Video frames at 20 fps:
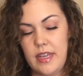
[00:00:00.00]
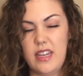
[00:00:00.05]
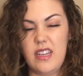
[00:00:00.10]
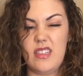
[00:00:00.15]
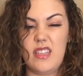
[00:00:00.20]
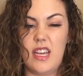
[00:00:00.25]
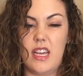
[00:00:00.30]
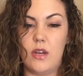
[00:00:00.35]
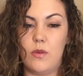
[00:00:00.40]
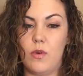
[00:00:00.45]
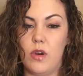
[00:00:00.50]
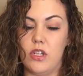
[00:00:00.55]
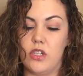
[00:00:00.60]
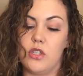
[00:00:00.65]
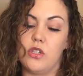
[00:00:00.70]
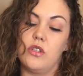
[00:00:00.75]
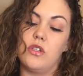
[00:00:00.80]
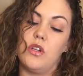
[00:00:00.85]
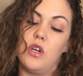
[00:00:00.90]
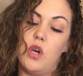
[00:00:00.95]
It is hand
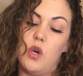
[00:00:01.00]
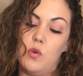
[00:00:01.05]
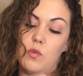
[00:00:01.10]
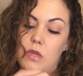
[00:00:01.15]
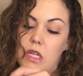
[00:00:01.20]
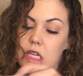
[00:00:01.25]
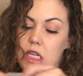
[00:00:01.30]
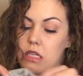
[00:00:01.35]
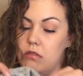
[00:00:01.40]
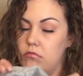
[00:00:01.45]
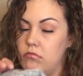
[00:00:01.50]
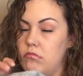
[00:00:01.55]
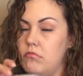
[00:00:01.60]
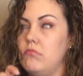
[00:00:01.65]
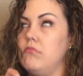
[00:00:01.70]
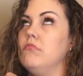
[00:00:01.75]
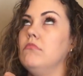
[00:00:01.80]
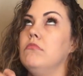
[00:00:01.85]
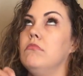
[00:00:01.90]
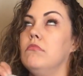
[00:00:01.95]
wash only,
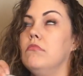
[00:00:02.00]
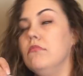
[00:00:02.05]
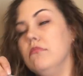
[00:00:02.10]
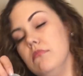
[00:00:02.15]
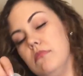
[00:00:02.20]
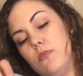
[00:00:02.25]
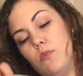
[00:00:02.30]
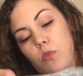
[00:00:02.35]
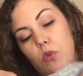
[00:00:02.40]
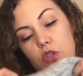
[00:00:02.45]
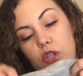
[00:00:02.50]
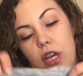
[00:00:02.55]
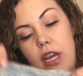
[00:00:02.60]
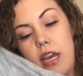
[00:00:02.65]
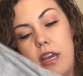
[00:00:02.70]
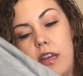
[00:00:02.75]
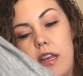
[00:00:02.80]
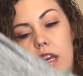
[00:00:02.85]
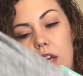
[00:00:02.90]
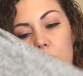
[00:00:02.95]
which I
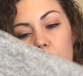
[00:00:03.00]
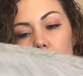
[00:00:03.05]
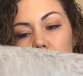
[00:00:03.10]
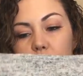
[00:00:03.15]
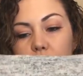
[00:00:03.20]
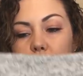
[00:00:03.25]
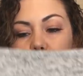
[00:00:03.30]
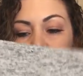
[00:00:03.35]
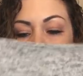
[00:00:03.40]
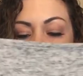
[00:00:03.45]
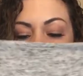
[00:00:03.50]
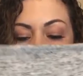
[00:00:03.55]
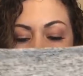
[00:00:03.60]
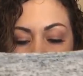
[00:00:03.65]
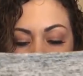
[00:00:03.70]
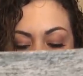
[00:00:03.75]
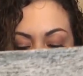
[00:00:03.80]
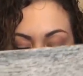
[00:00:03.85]
hate hand washing, but